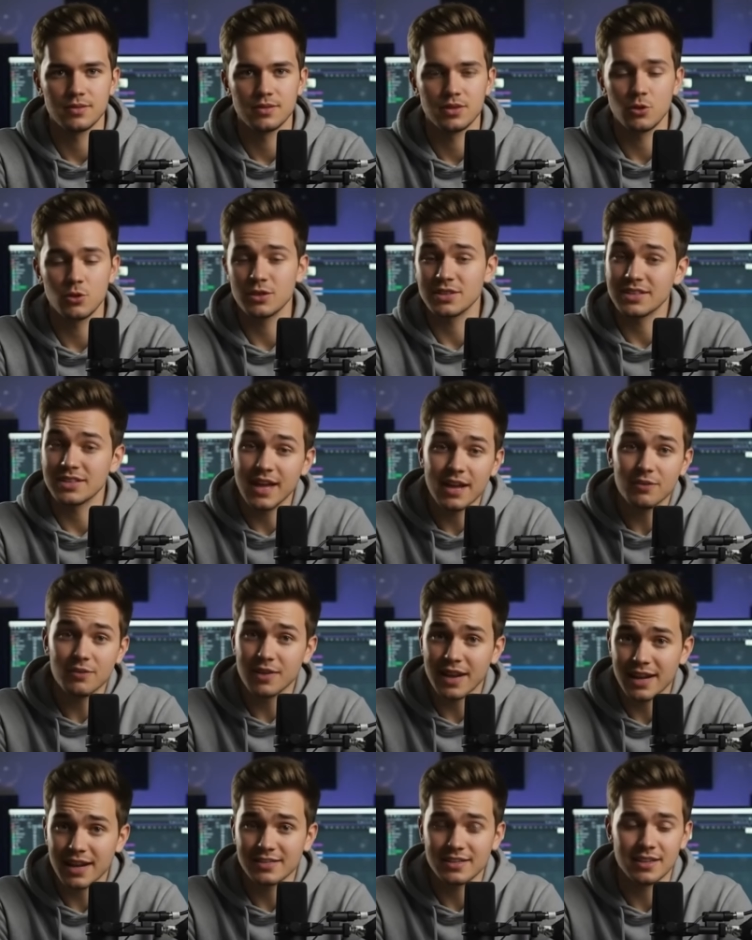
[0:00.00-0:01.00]
So instead
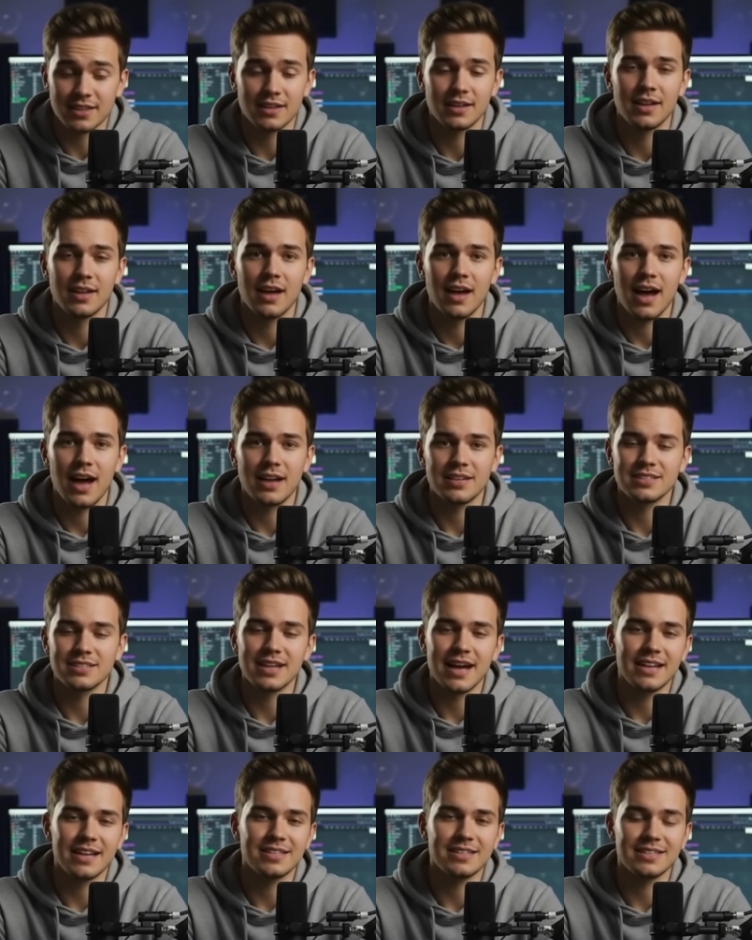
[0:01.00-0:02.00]
of guessing, I
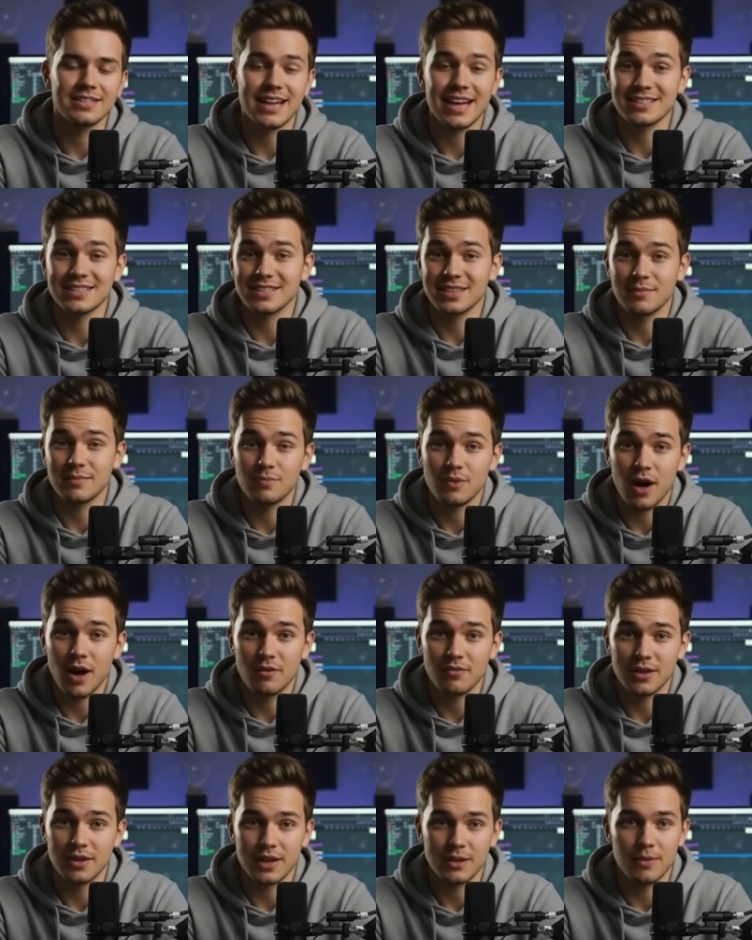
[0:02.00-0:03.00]
decided to test them
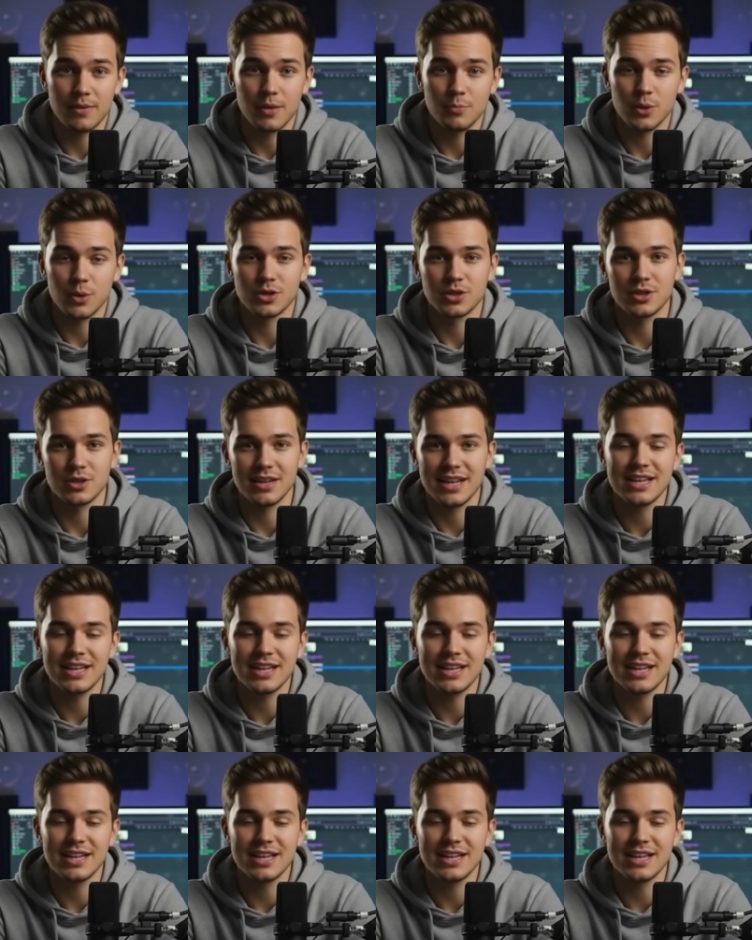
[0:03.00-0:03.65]
properly by pushing